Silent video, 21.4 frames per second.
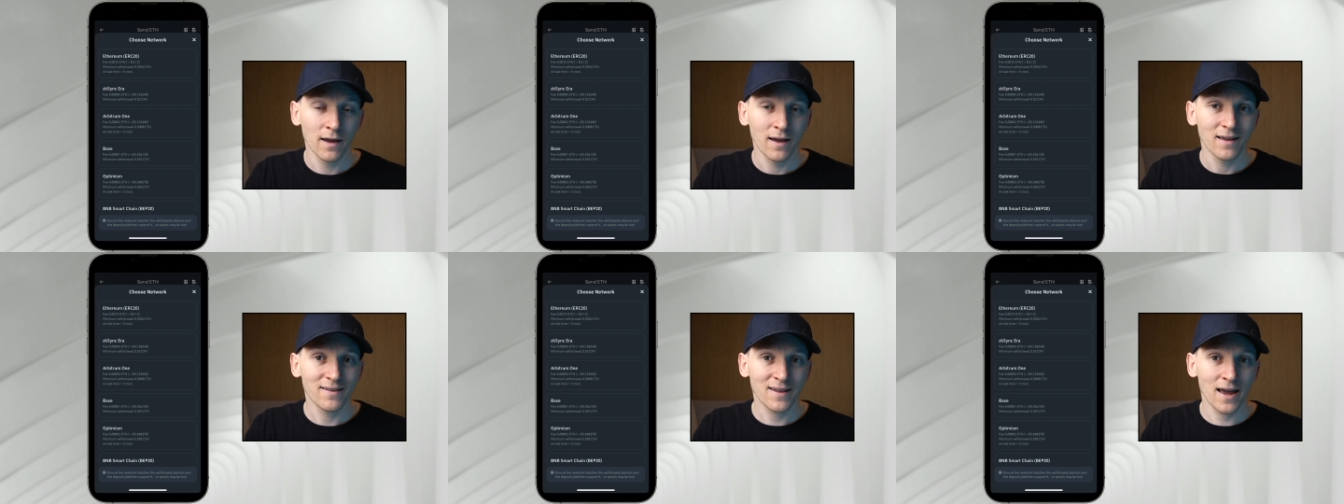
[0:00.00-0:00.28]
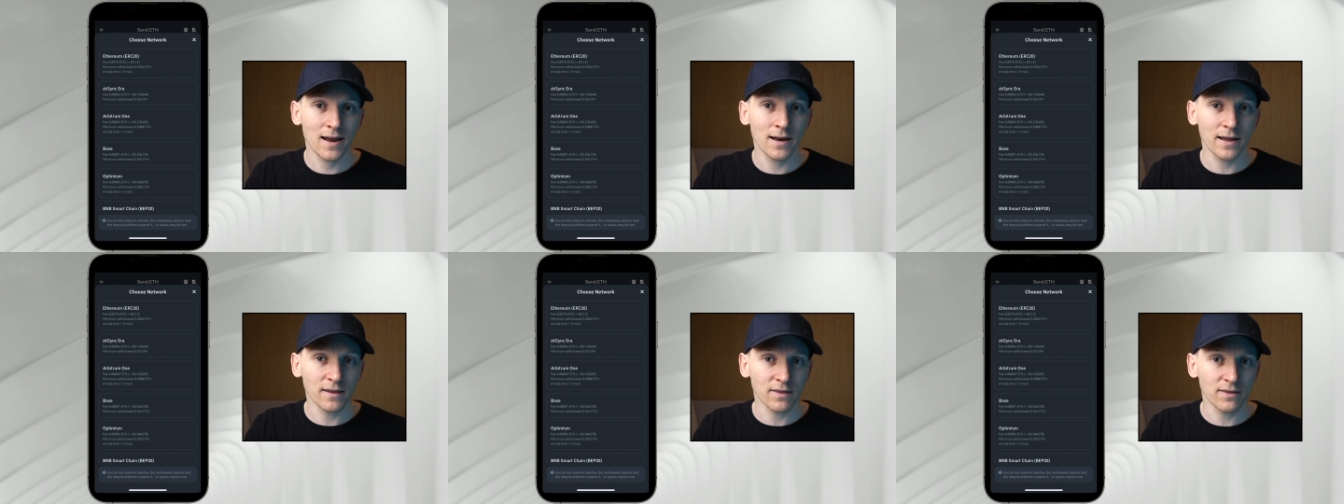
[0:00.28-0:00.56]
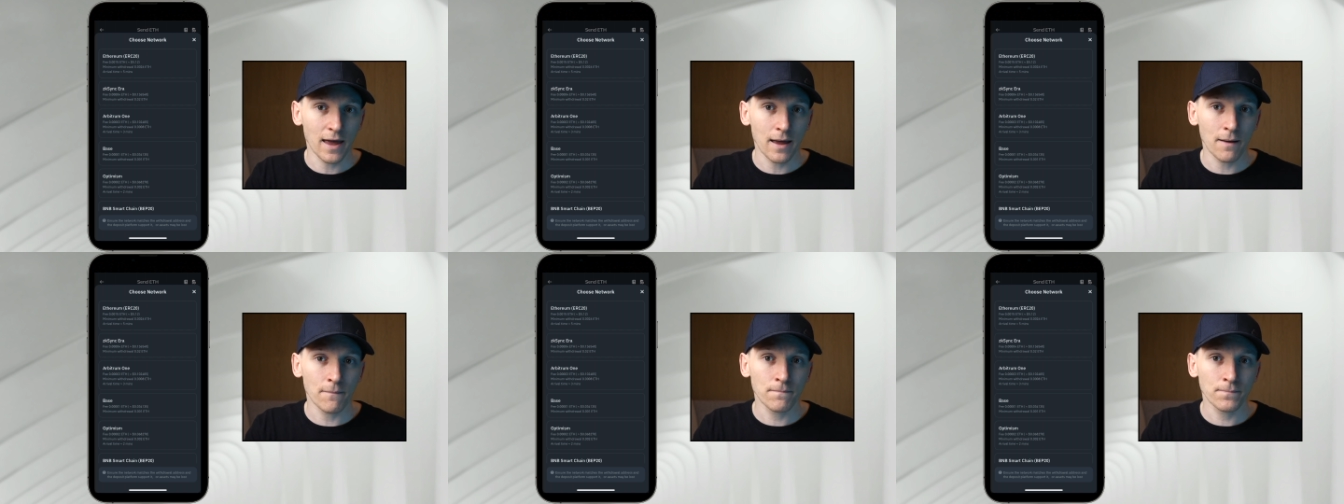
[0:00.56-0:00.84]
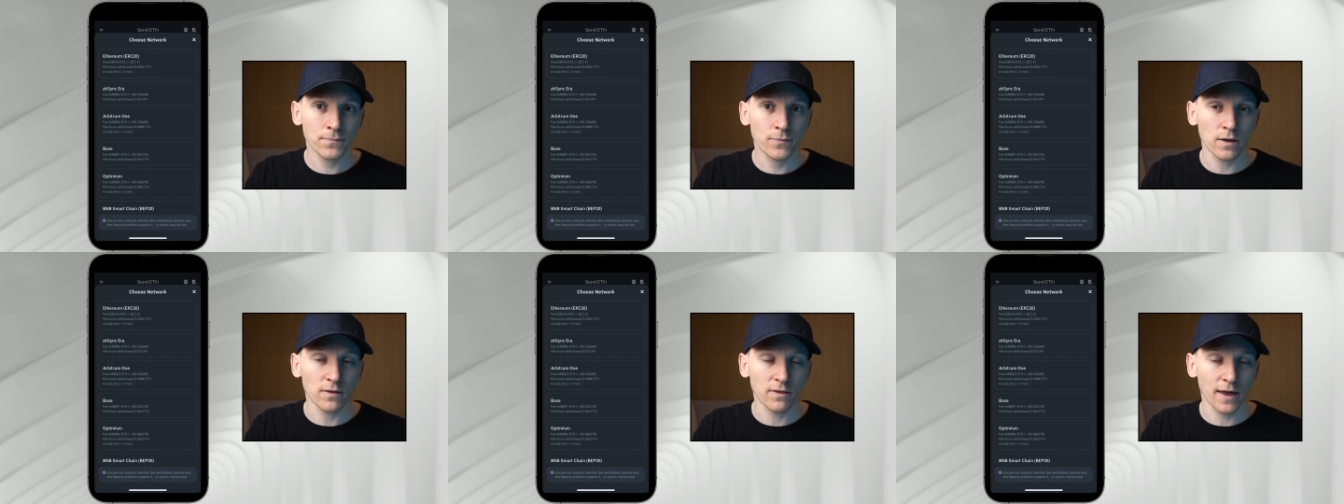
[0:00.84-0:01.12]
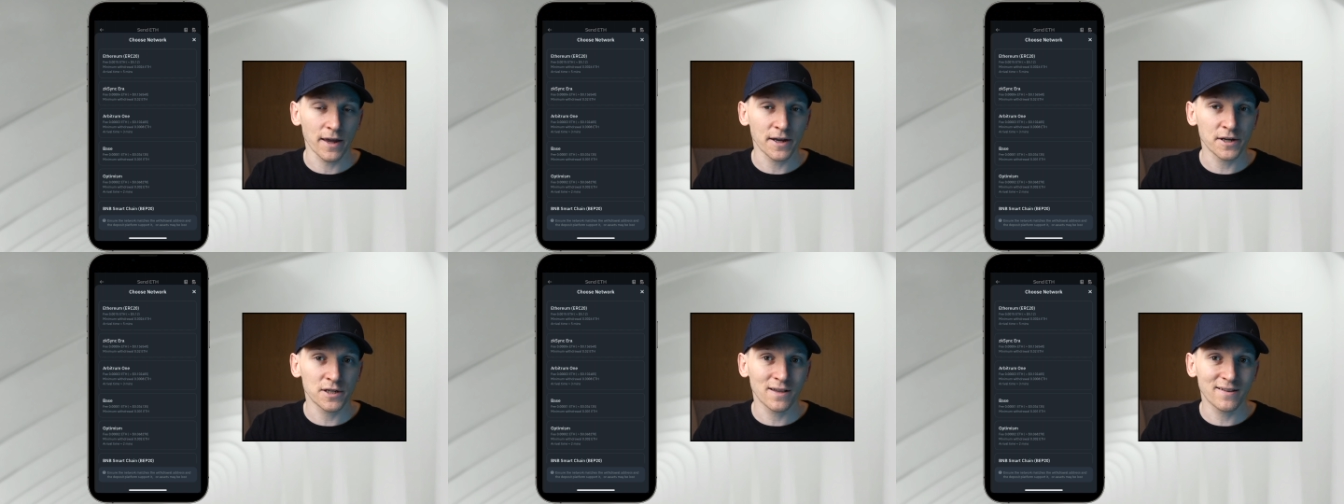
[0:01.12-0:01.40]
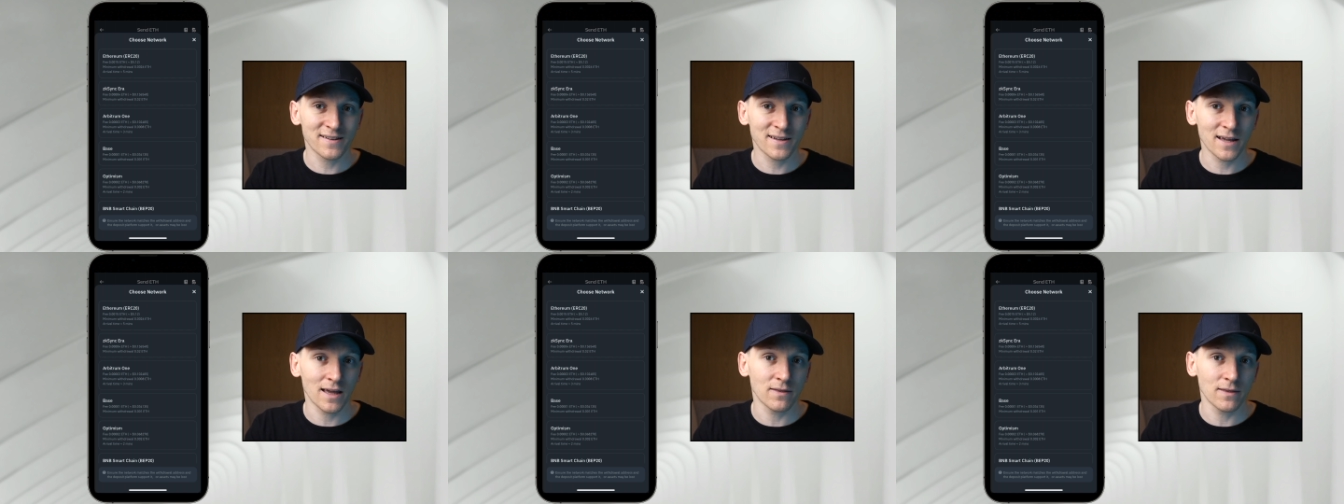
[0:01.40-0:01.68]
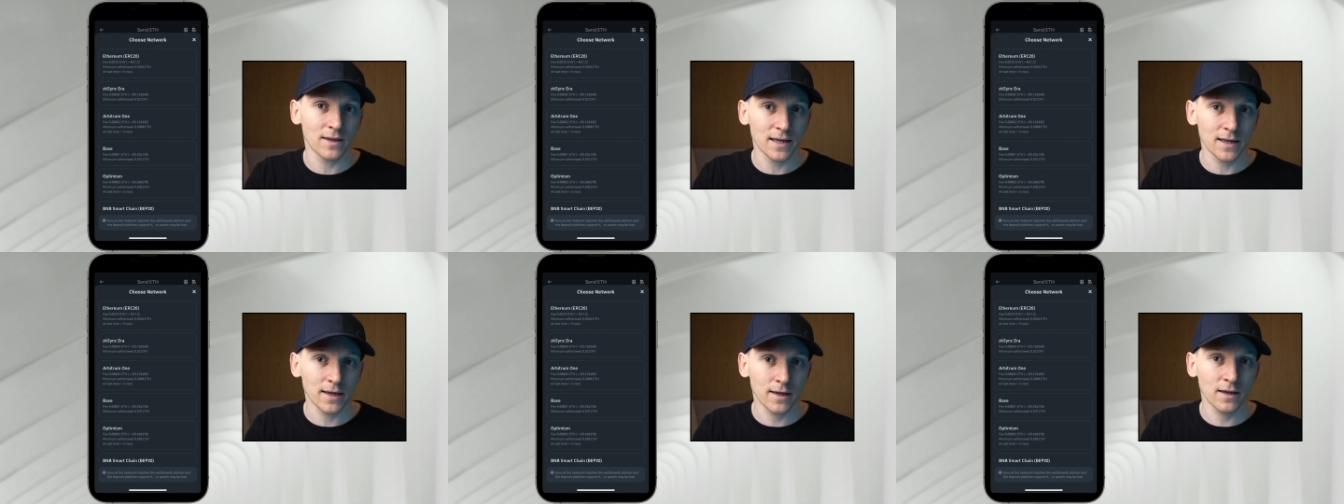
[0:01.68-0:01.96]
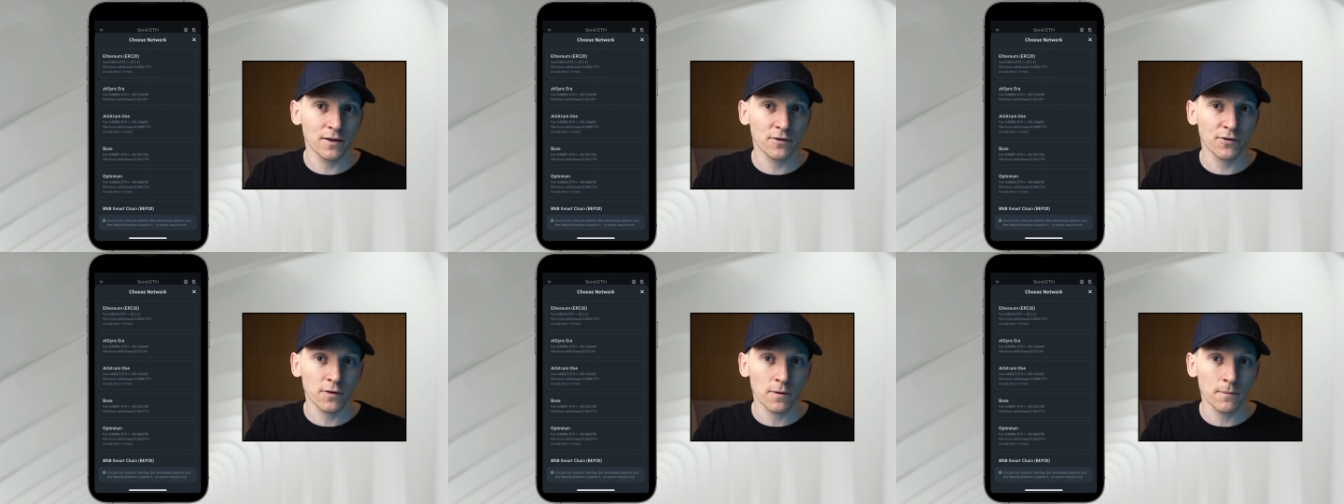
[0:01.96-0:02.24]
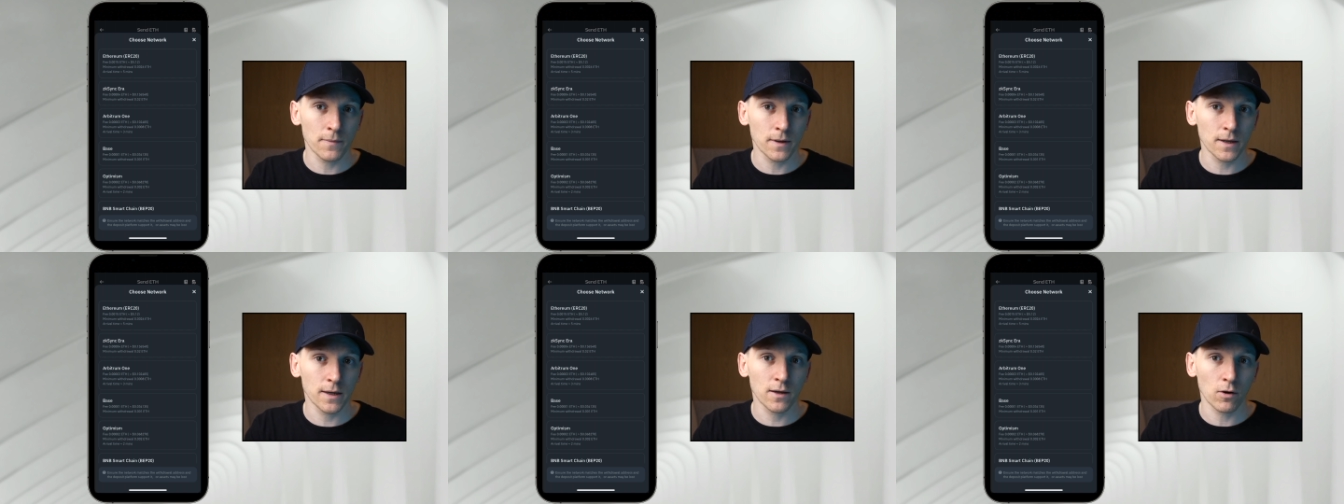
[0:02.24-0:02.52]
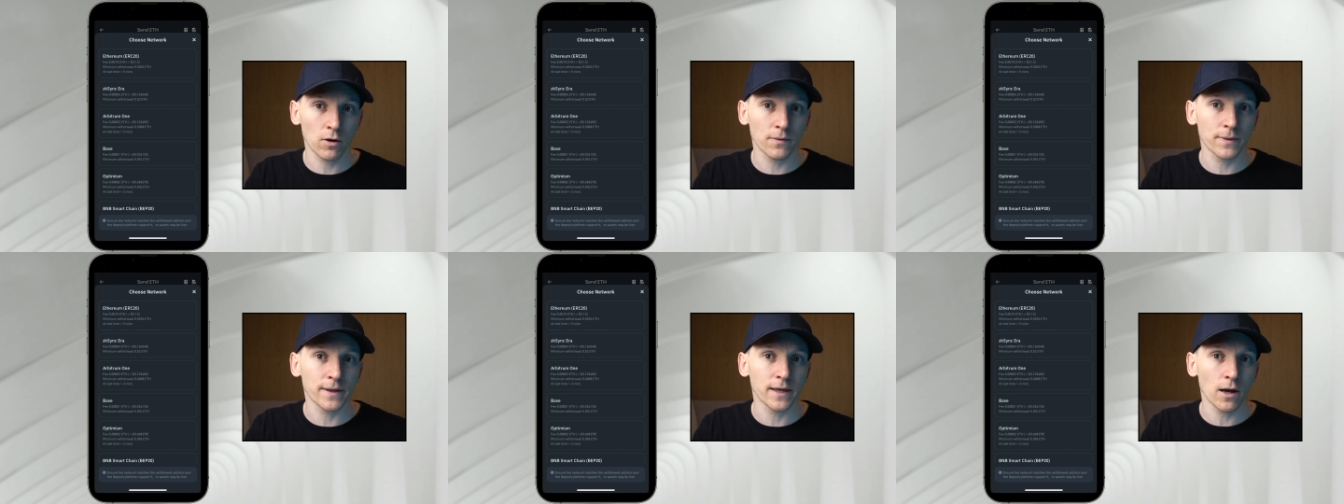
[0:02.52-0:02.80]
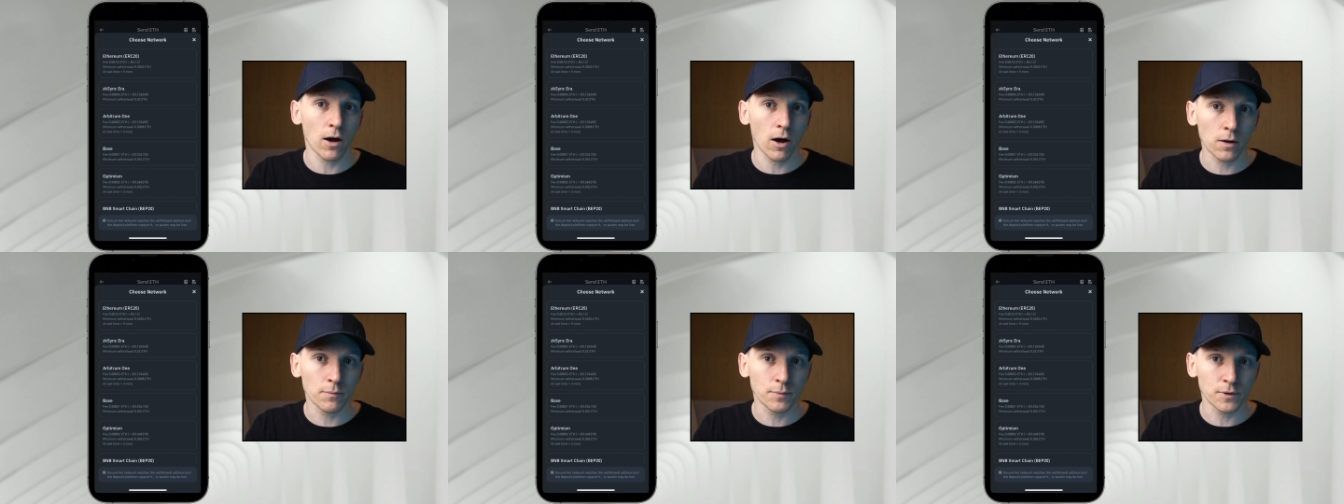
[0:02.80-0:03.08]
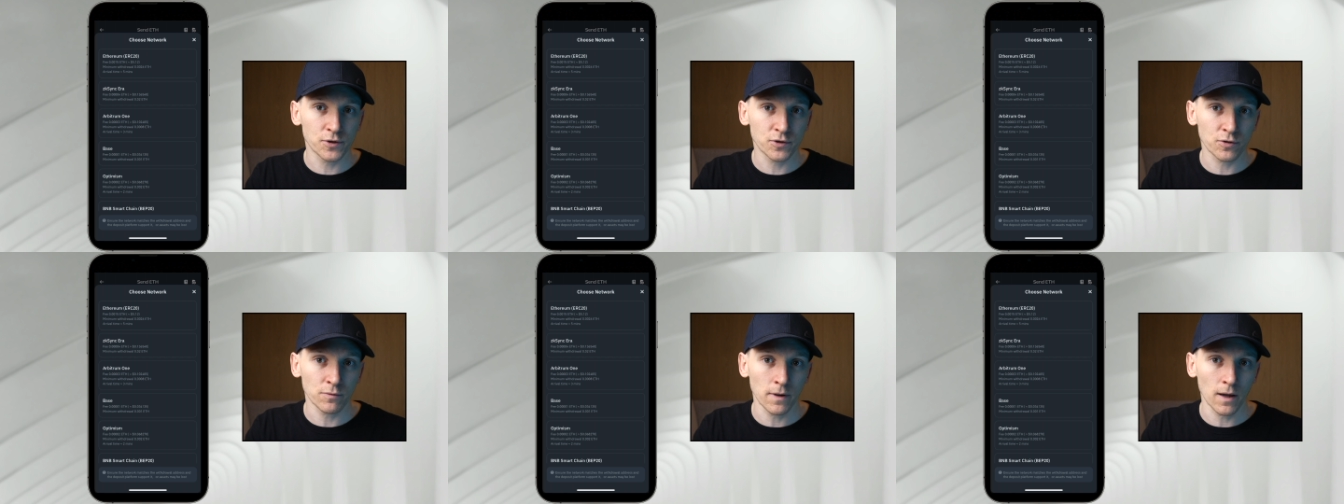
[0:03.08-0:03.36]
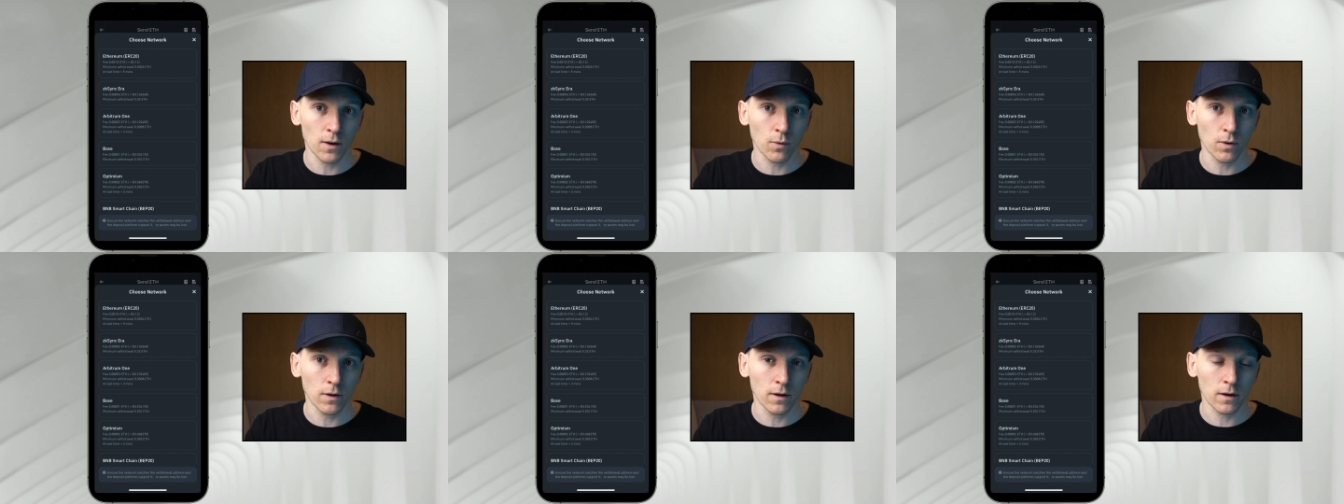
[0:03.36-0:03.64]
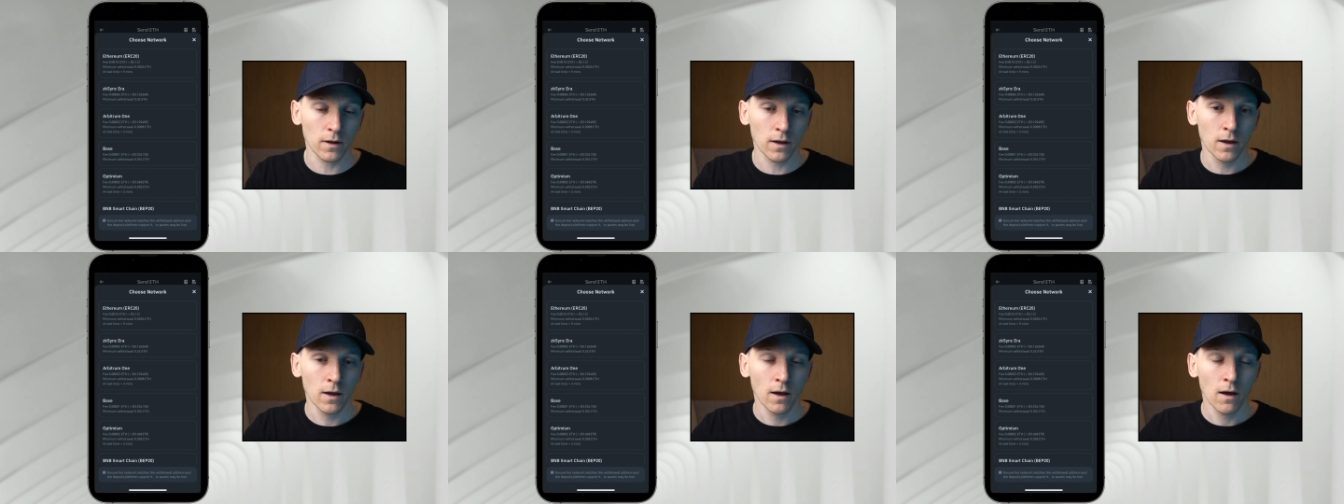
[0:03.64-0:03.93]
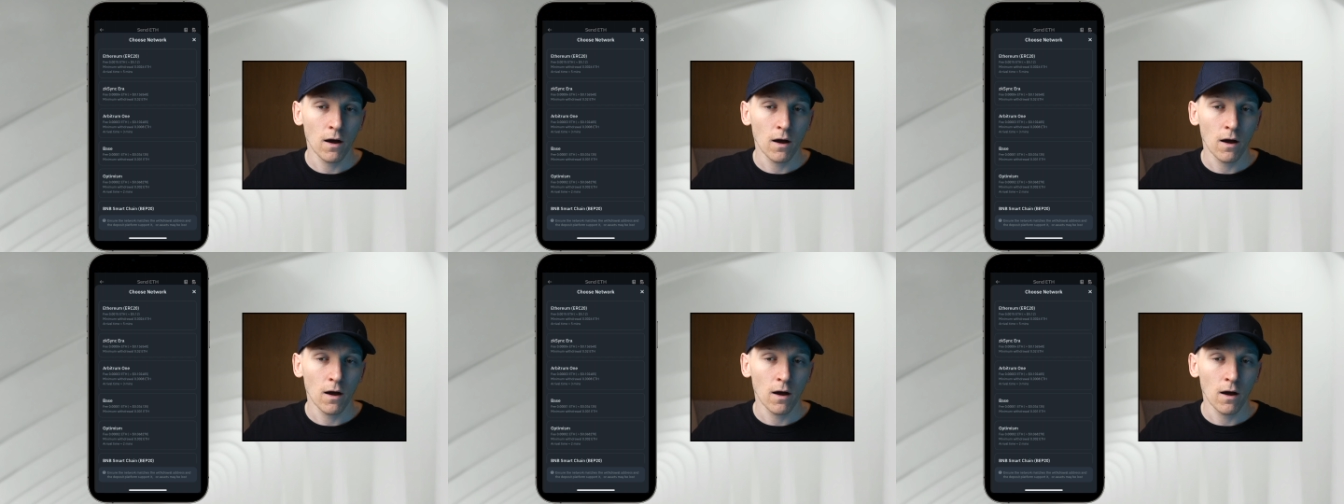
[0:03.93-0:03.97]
telling them that they should send the E T H to me on the Arbitrum network.